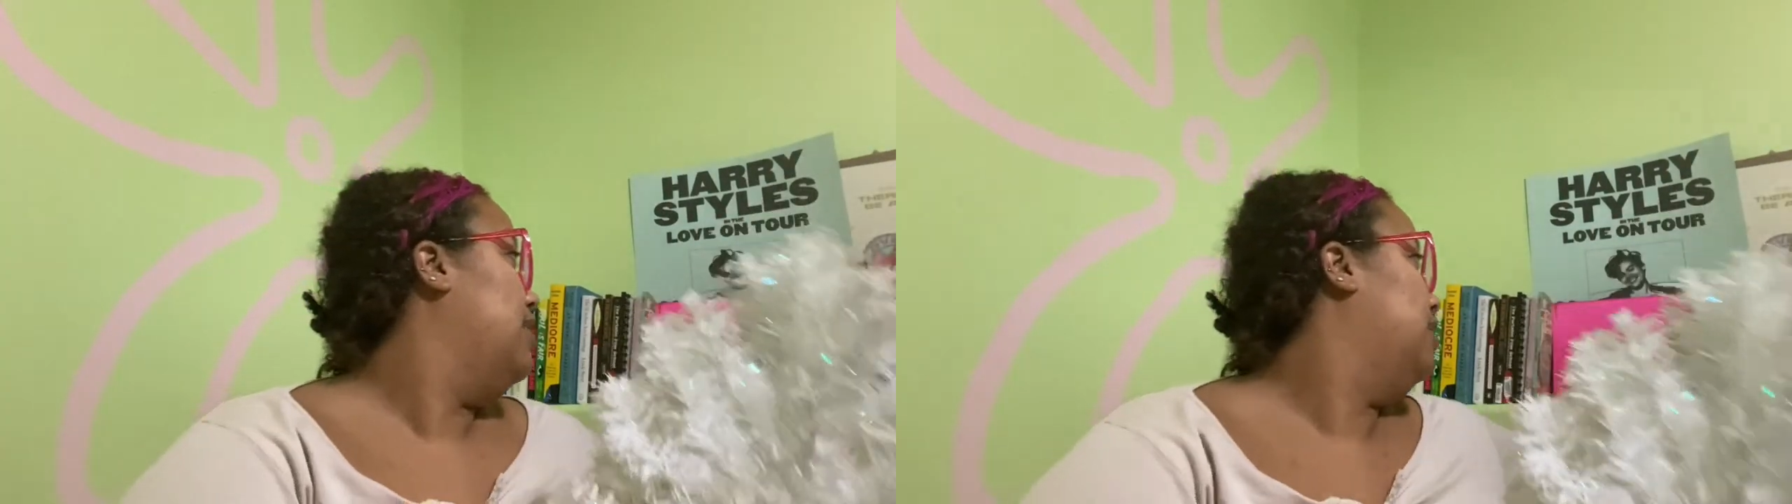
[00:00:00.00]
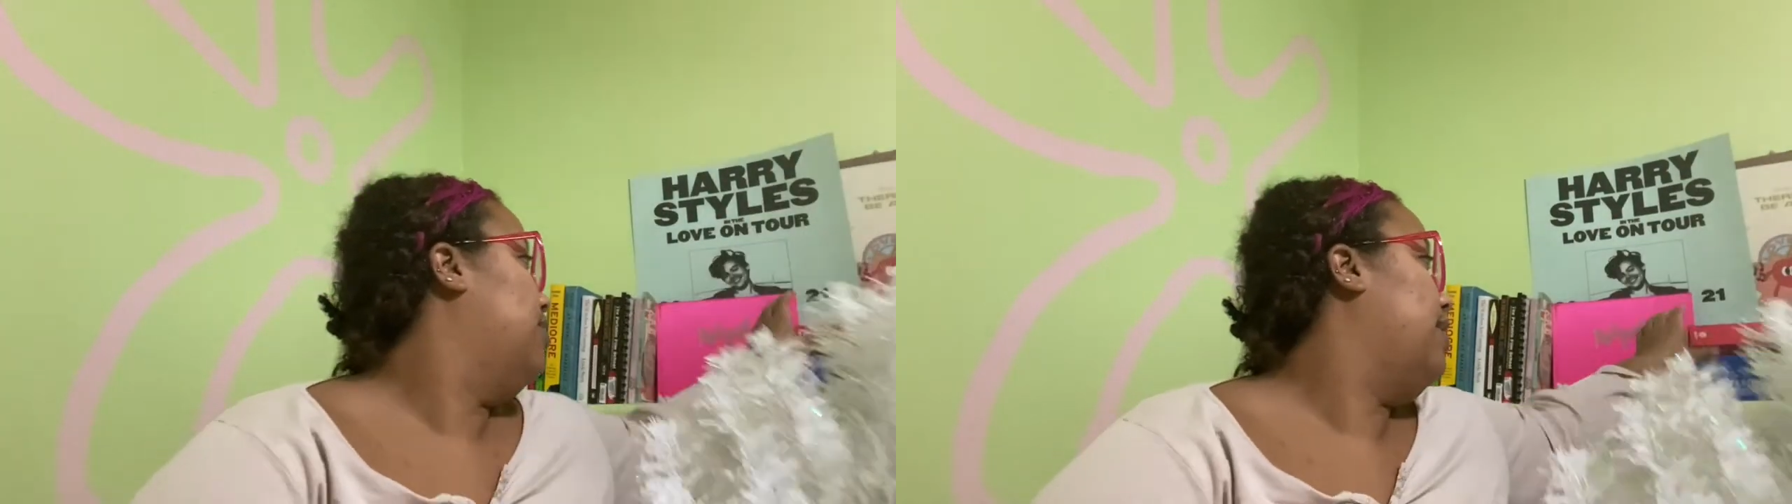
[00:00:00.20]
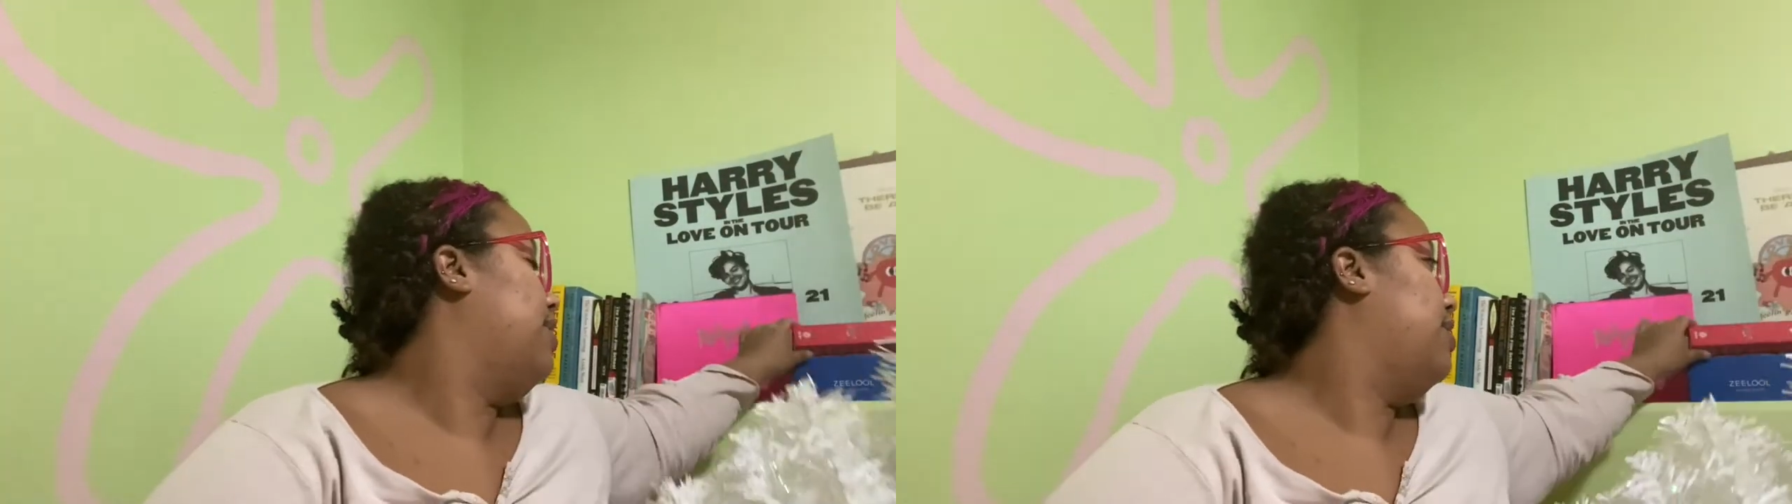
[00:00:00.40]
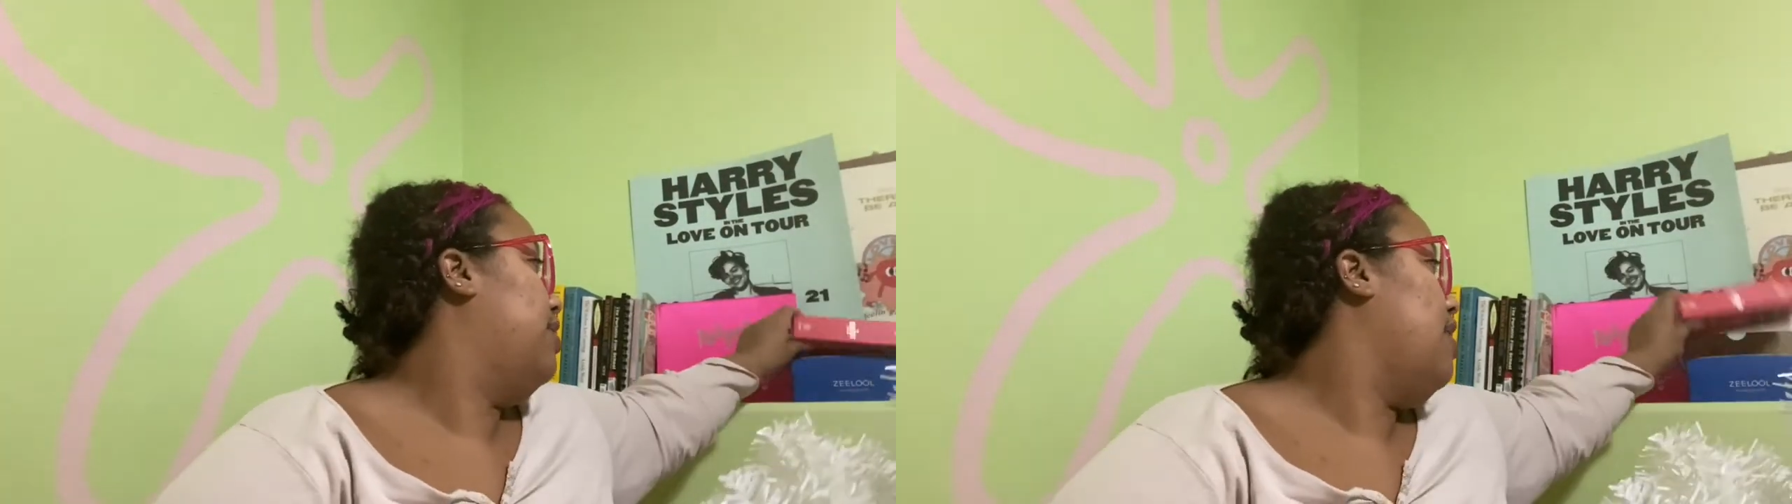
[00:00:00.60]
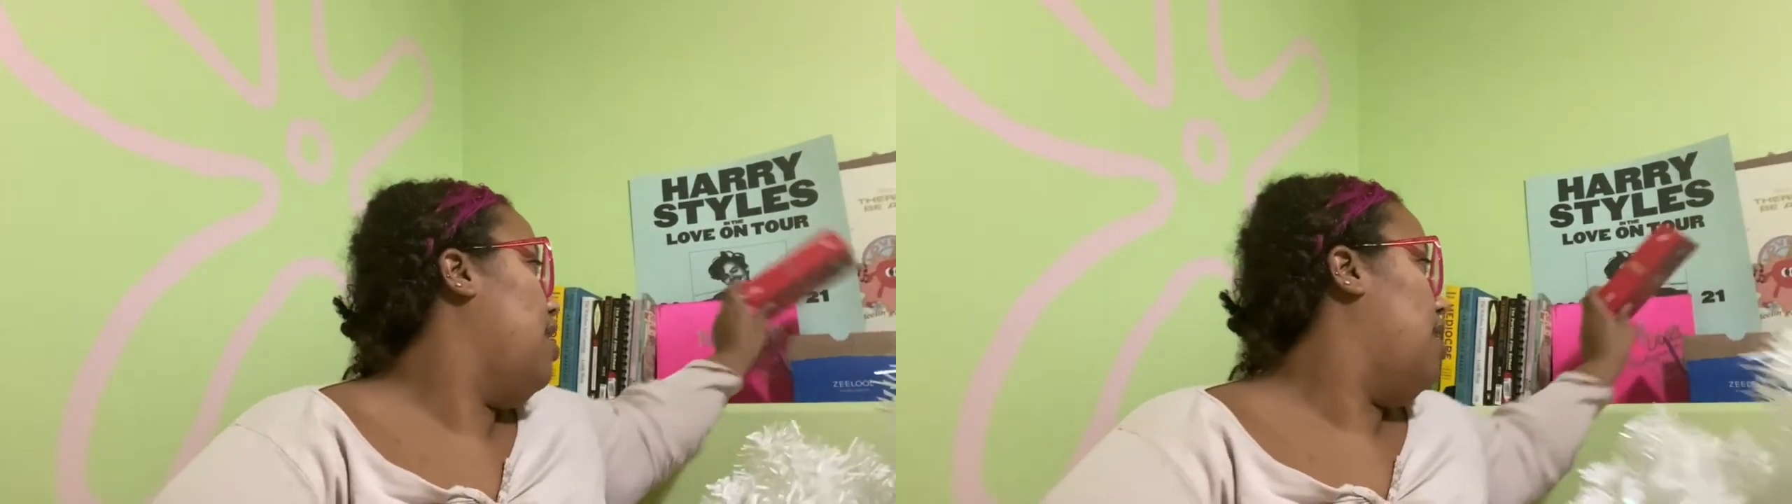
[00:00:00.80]
so I
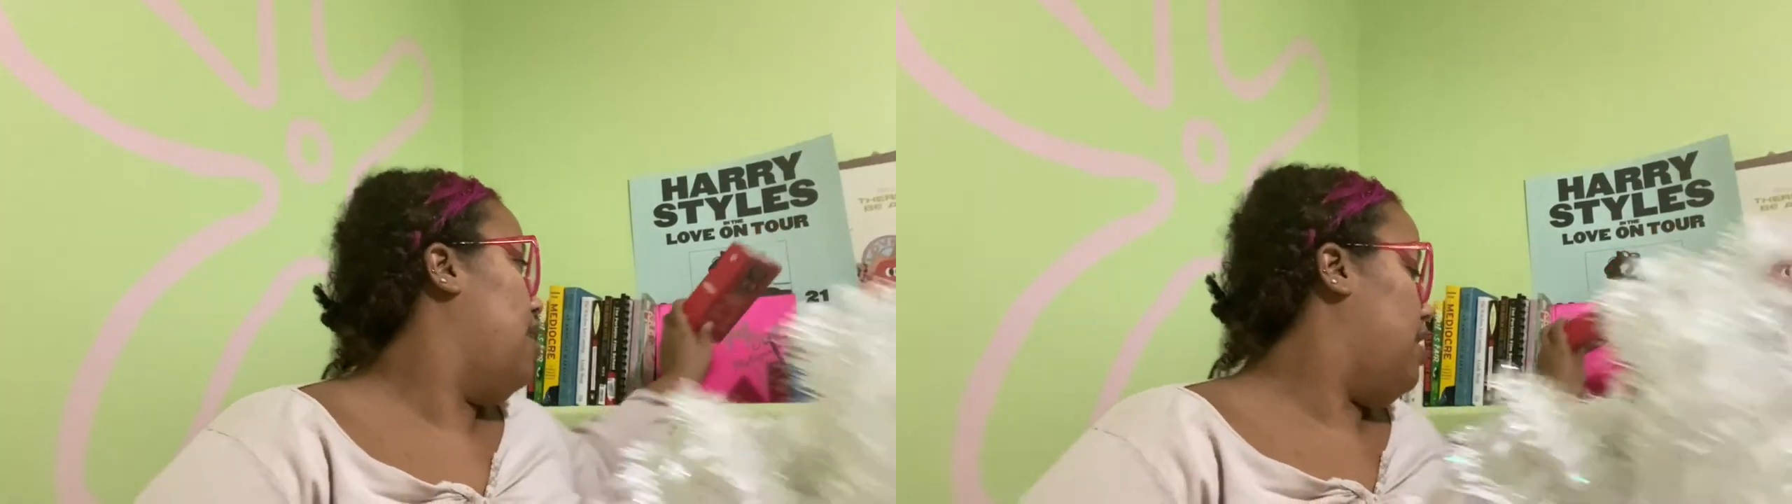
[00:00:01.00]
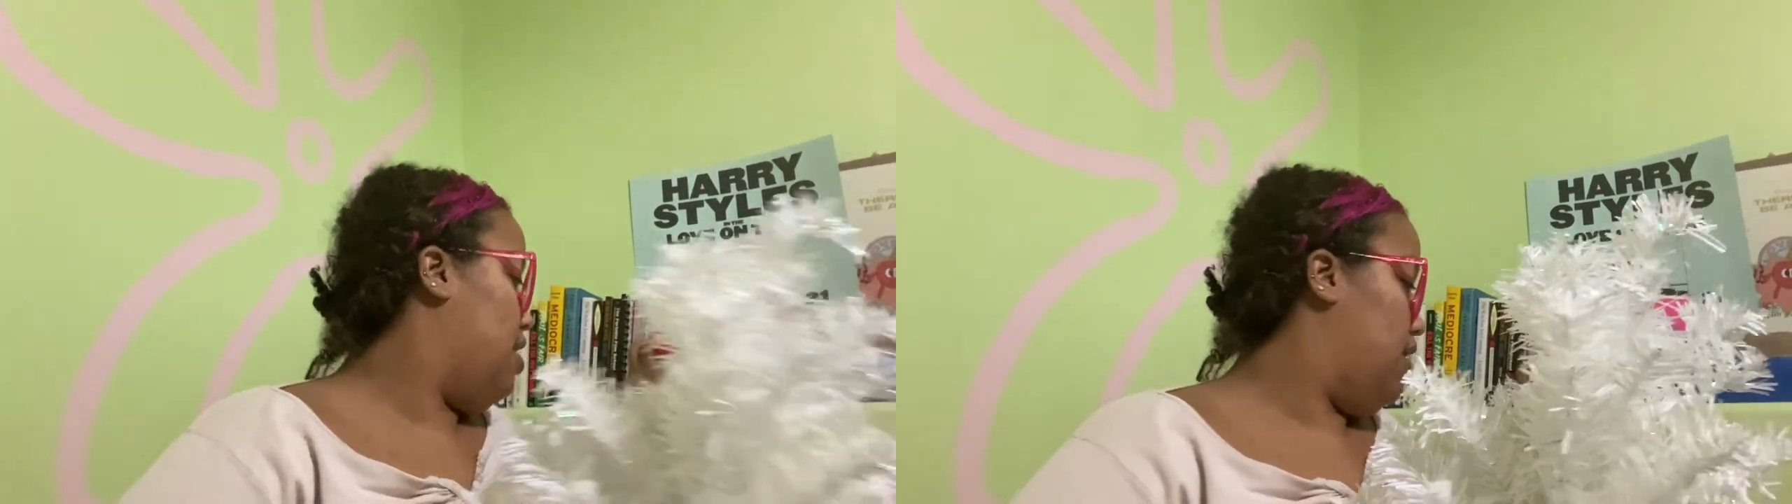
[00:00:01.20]
thought,